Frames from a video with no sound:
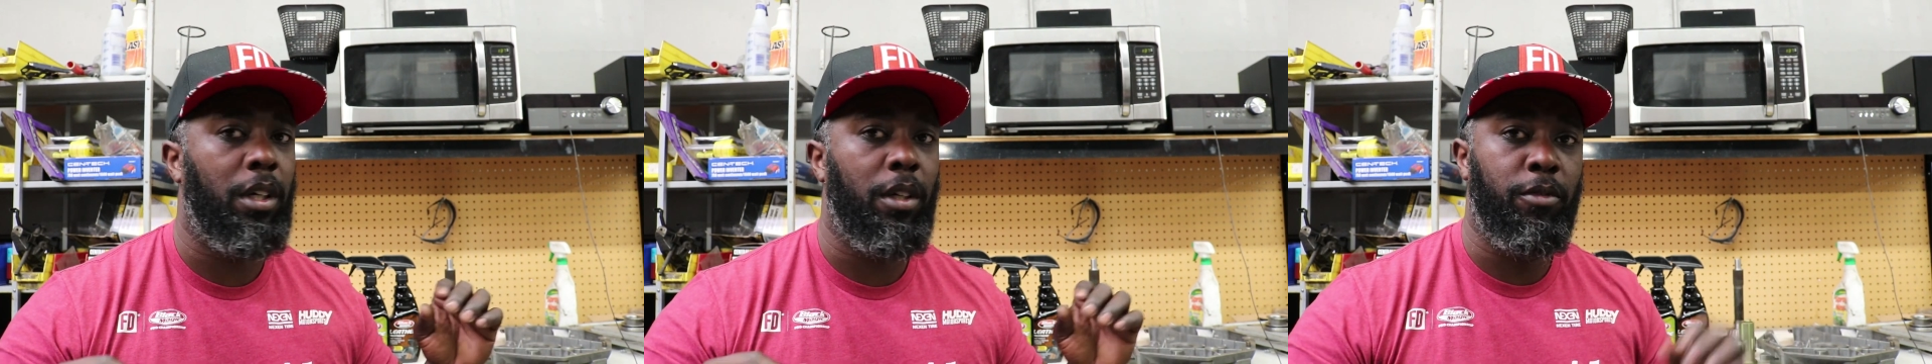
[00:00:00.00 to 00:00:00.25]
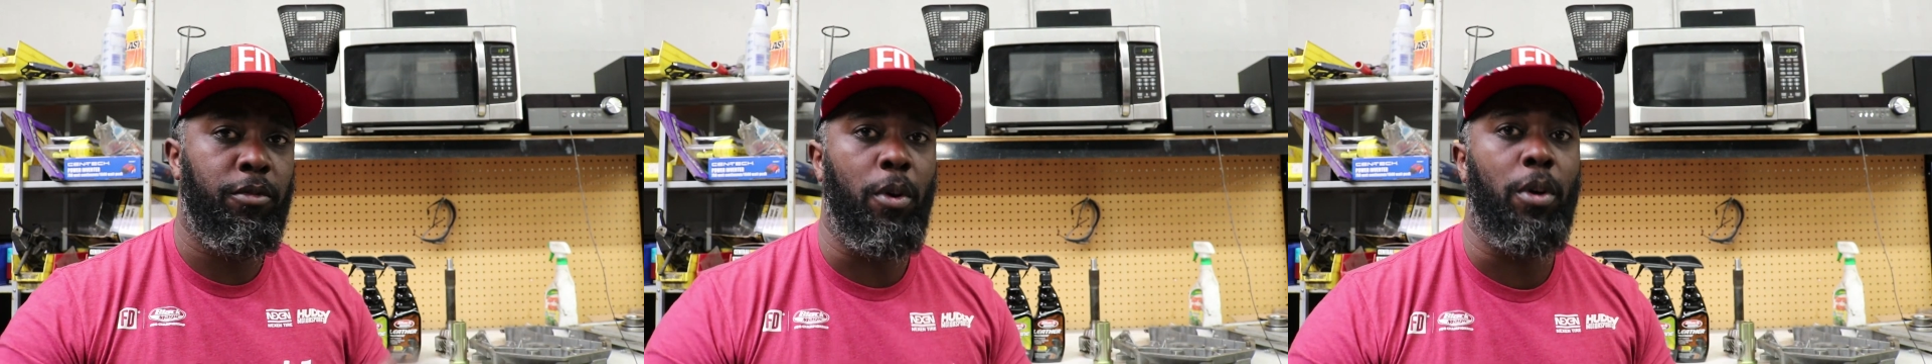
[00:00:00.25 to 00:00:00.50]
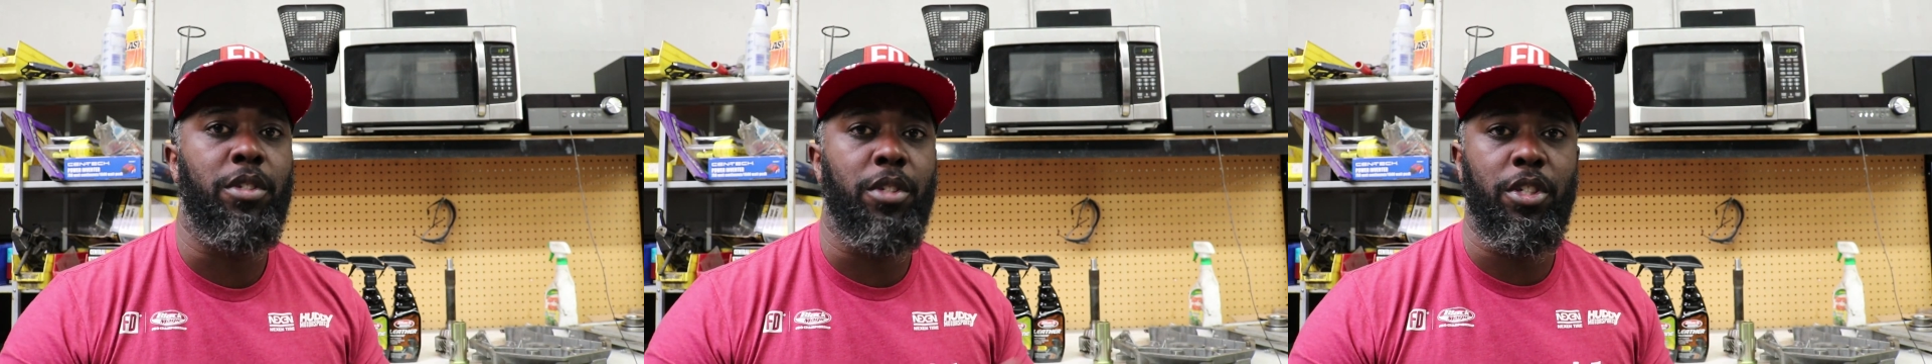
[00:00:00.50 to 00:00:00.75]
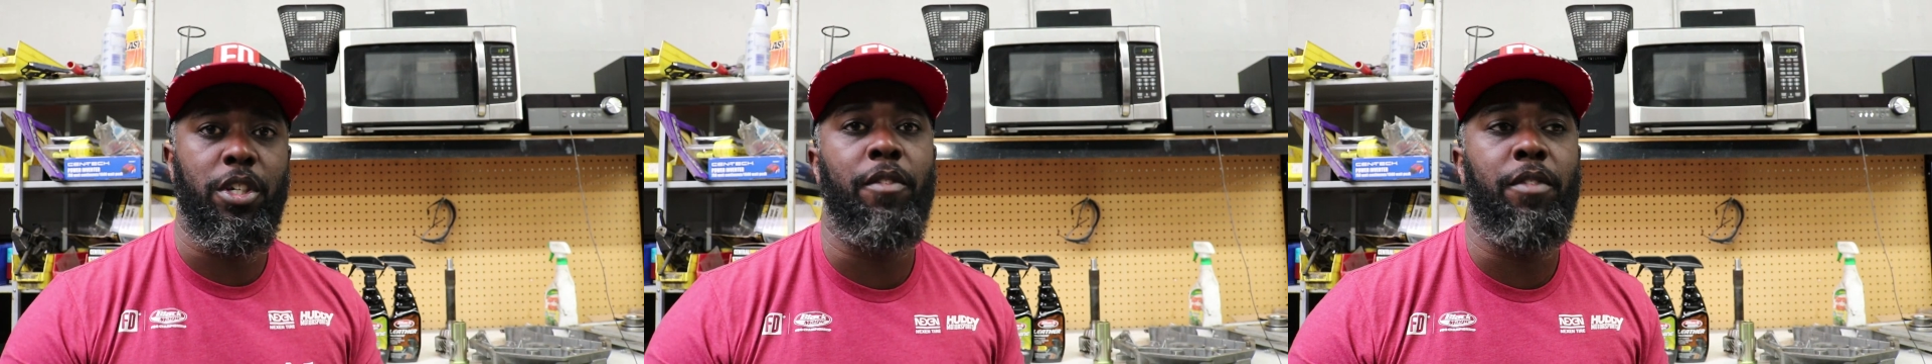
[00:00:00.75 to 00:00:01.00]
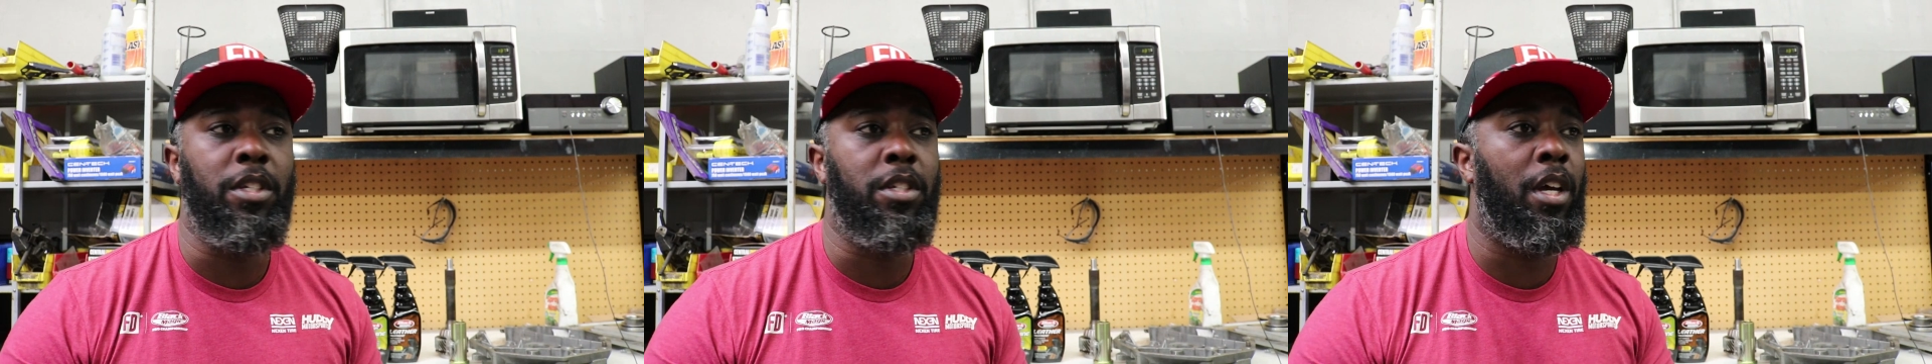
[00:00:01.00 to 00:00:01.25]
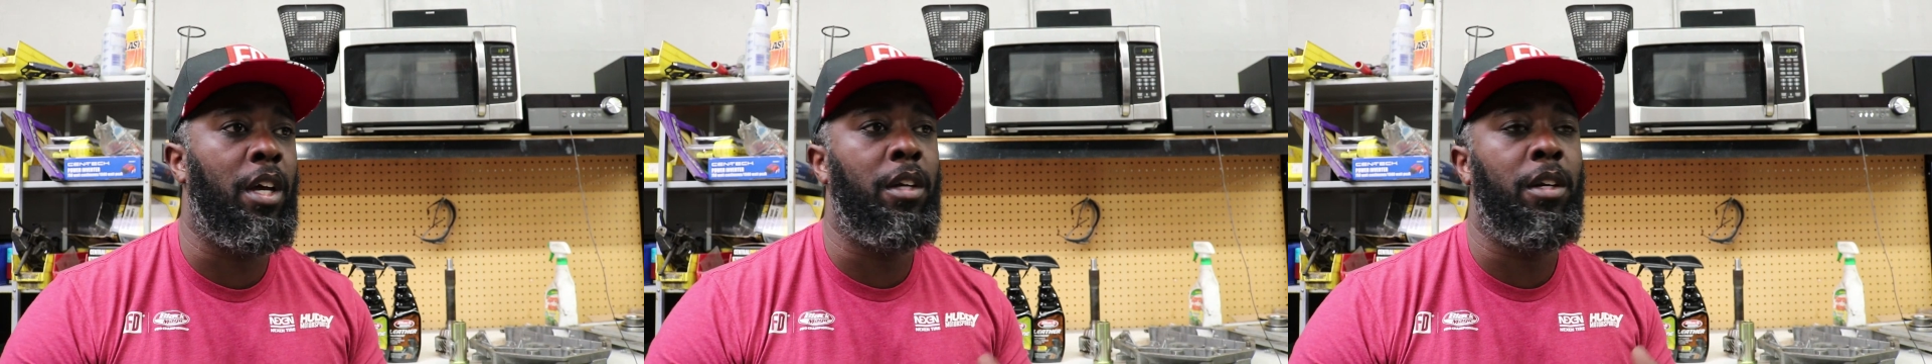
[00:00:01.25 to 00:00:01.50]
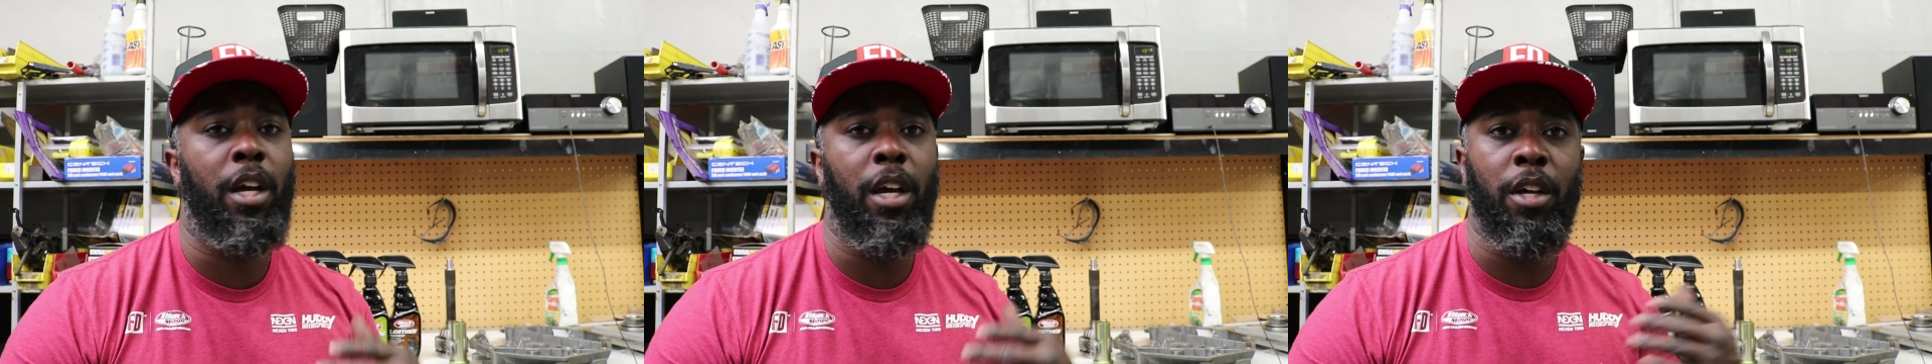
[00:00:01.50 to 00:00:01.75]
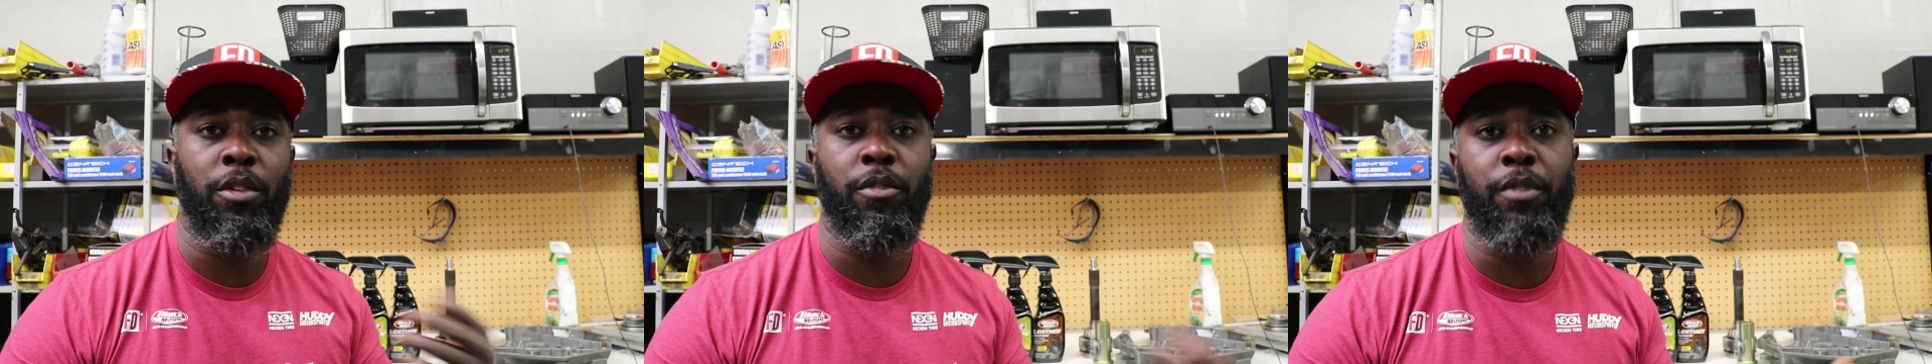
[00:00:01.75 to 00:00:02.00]
Fords and Chevys and
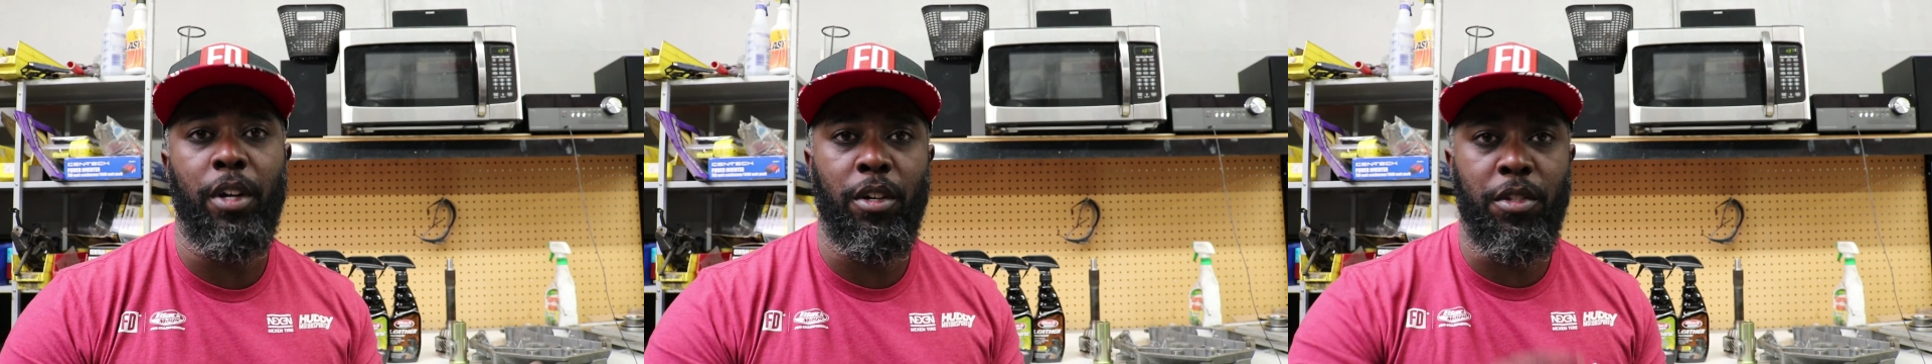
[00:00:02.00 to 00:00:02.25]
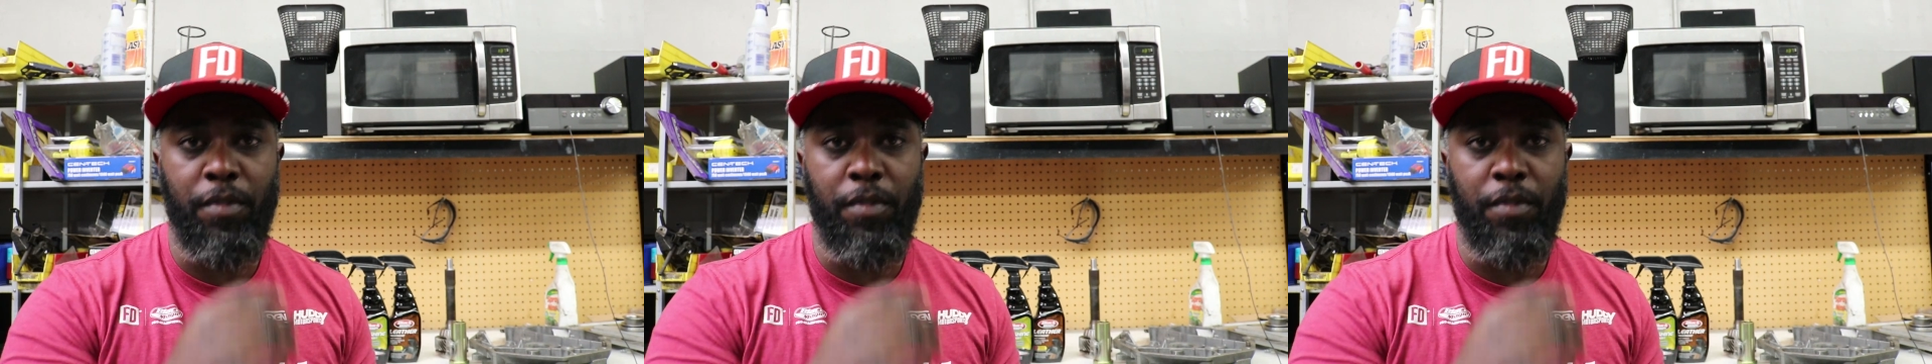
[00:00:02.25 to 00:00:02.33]
other various